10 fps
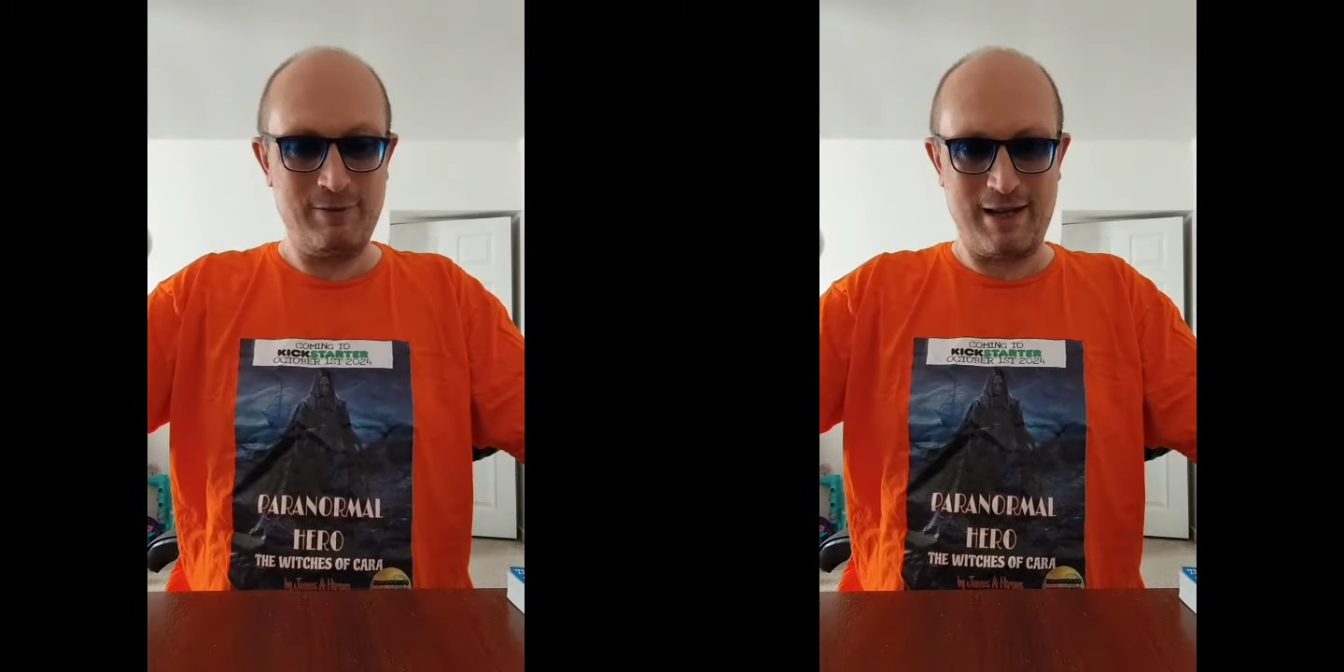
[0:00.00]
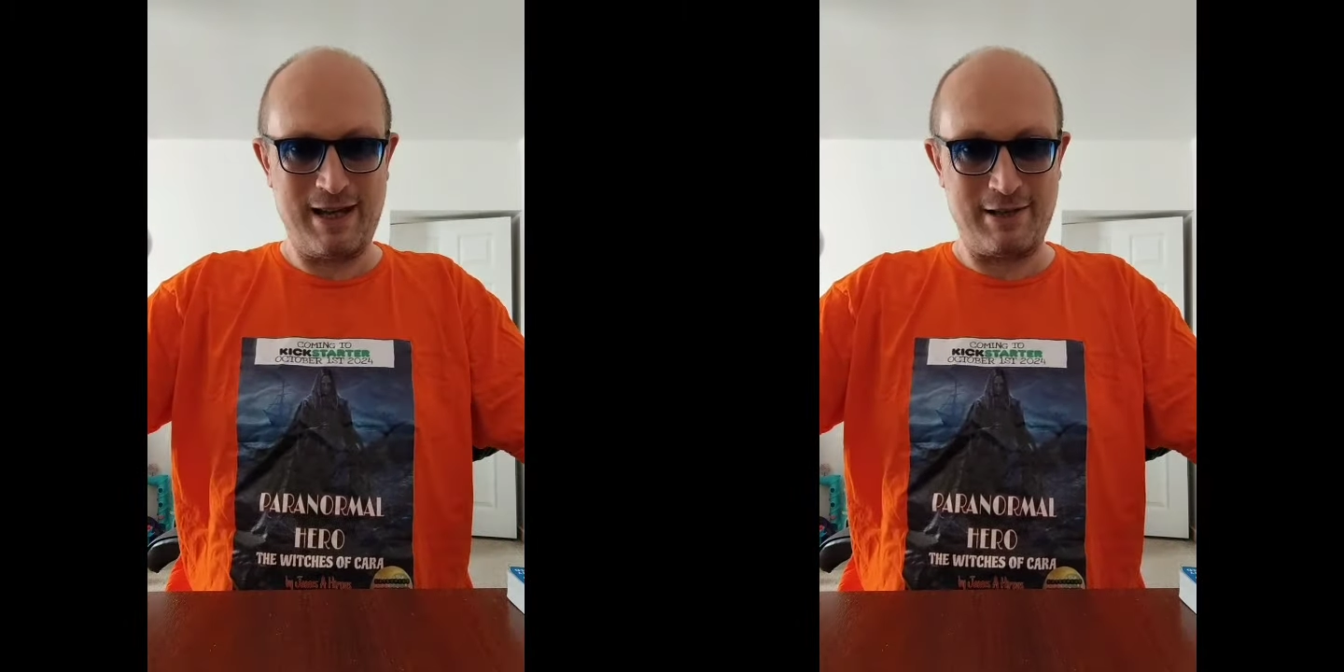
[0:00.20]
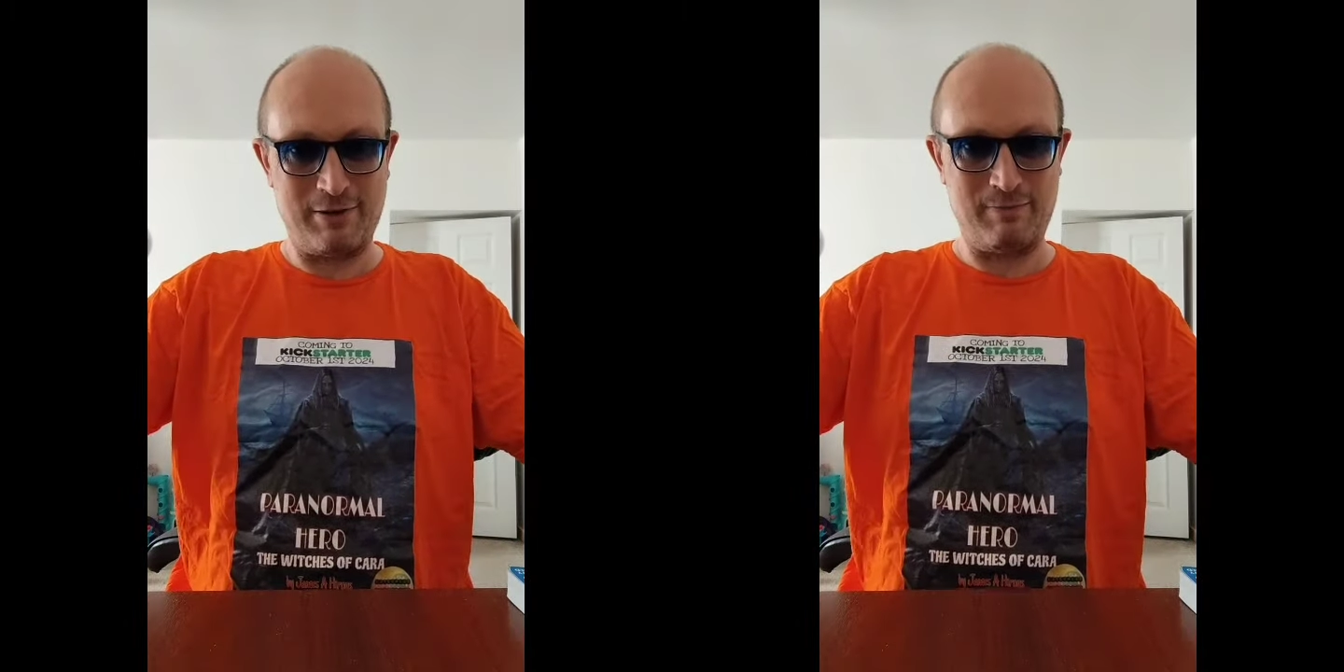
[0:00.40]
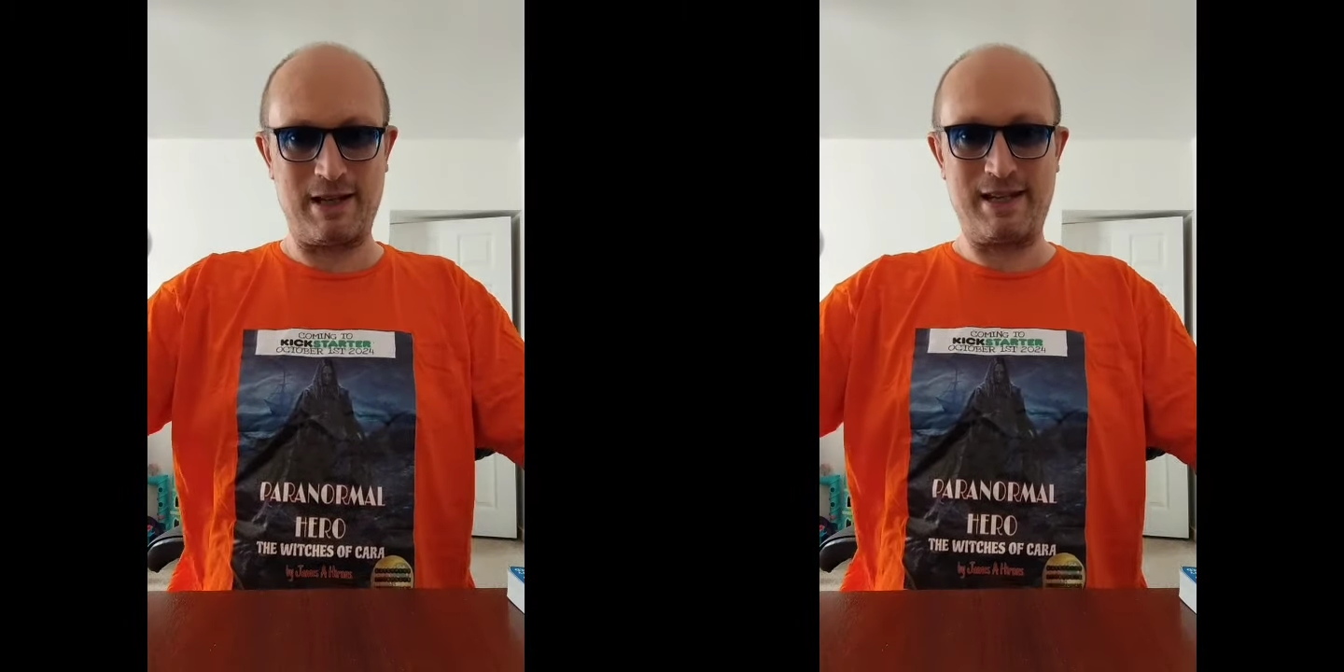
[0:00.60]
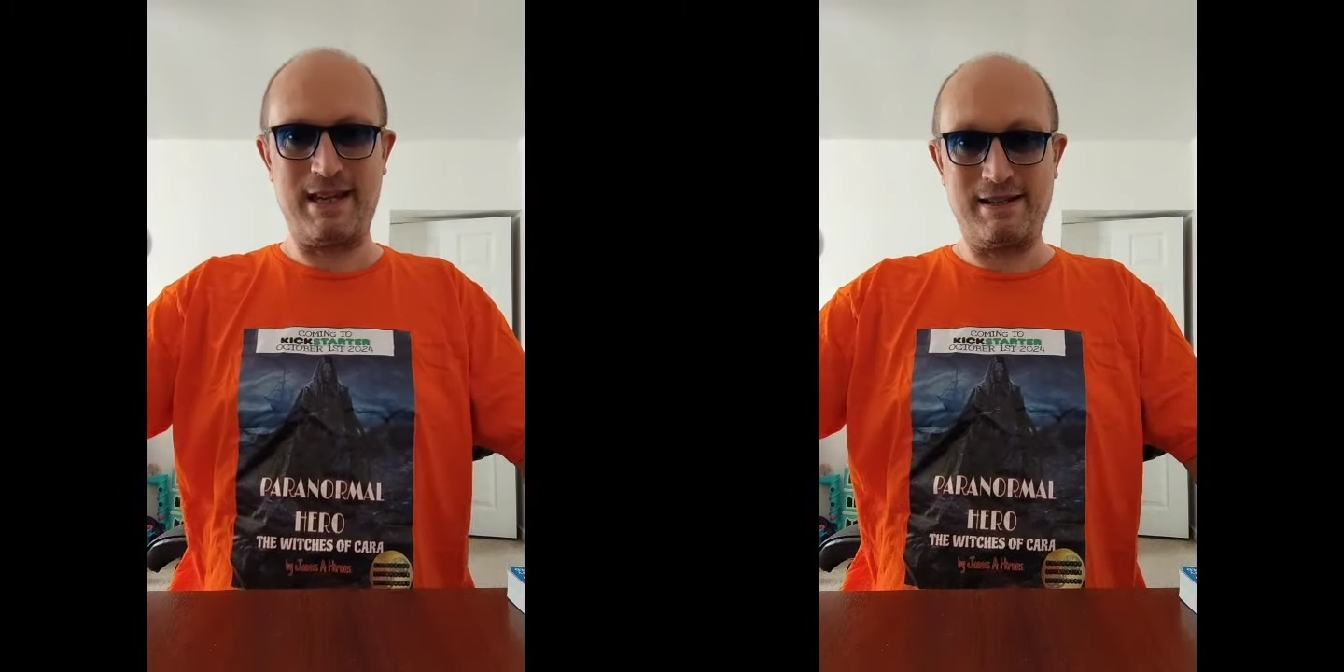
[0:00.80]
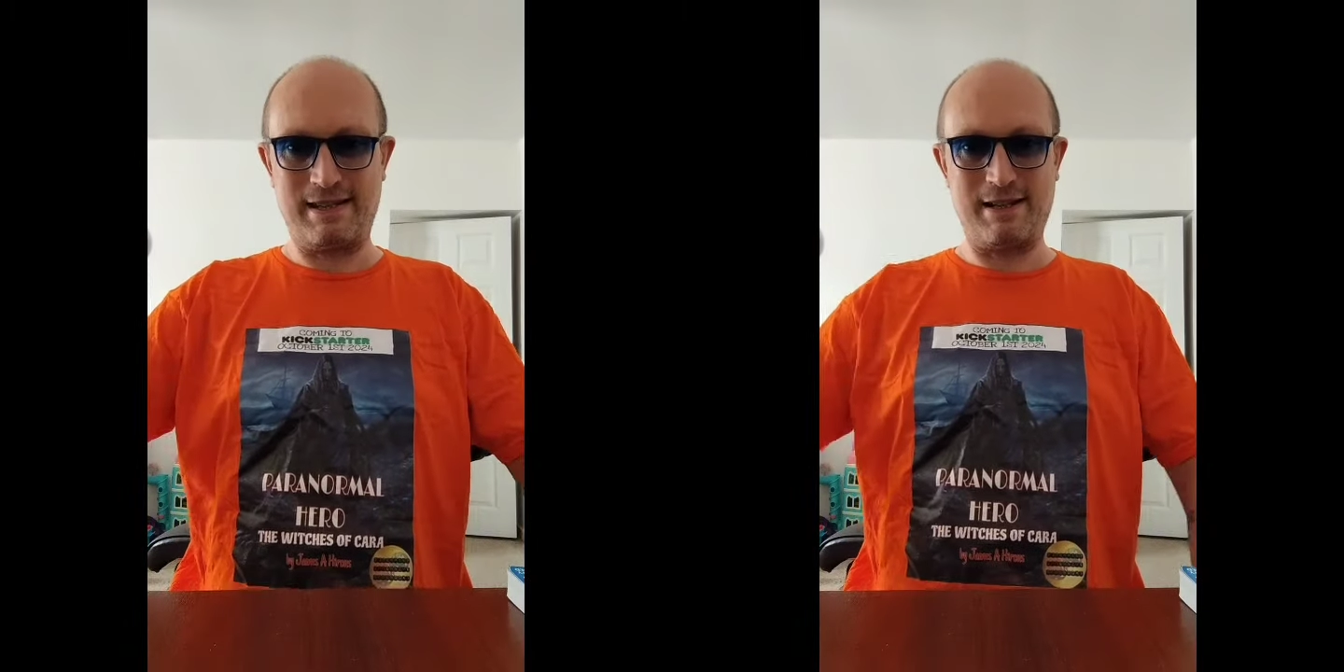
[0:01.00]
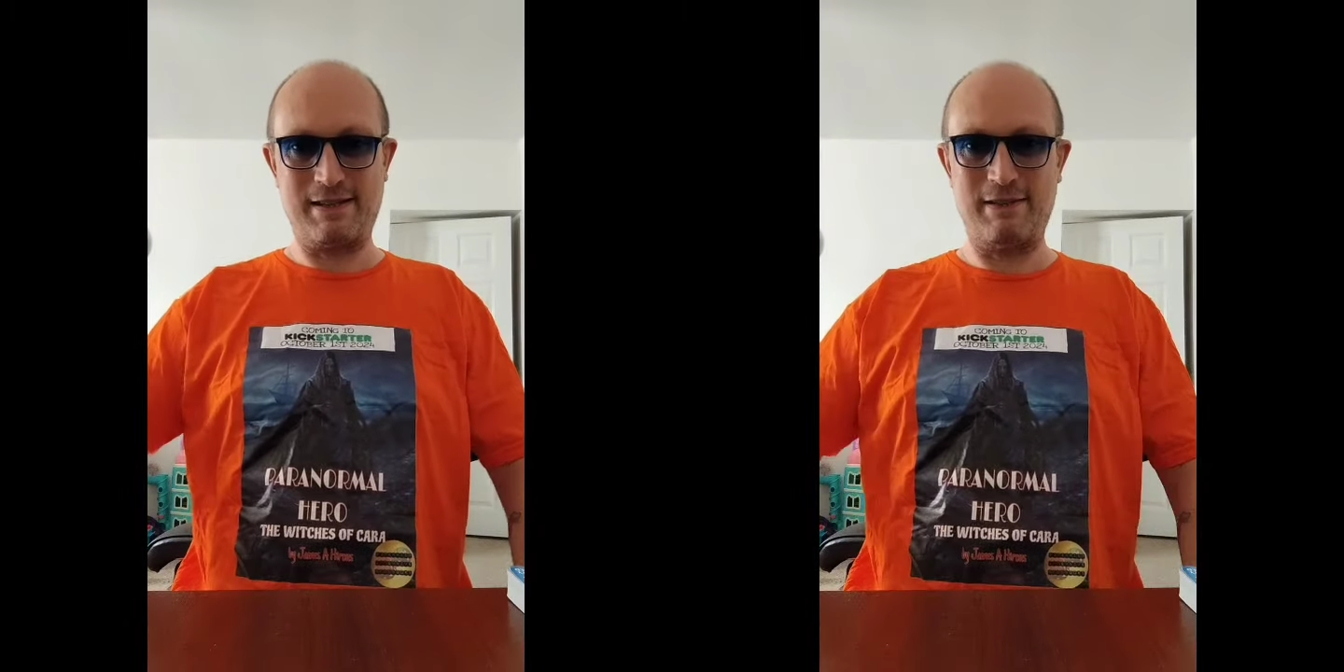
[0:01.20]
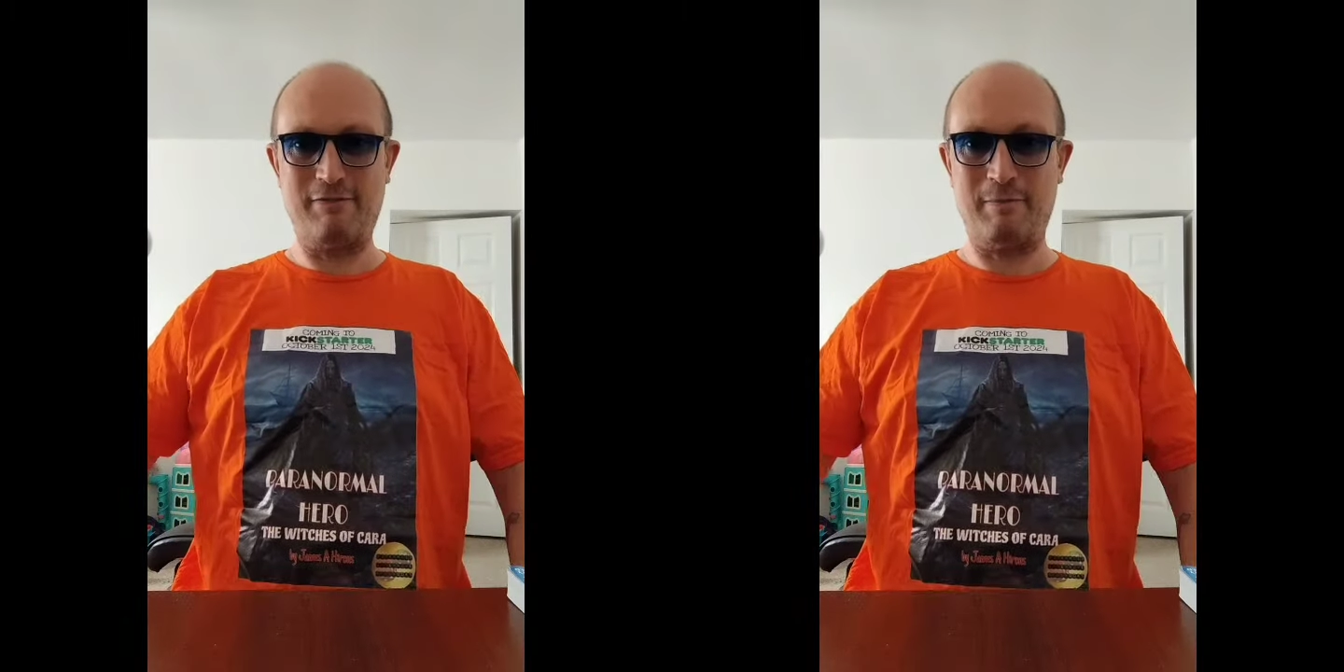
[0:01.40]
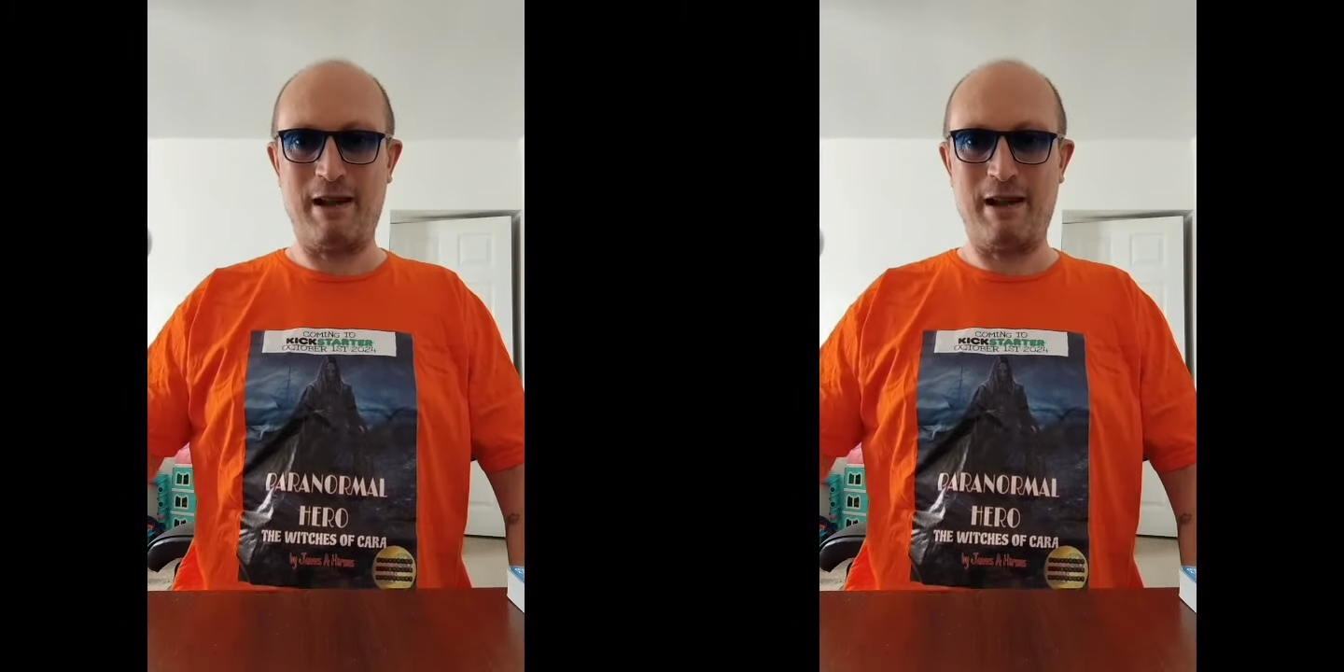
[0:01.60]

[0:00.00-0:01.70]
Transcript: Well, my Kickstarter for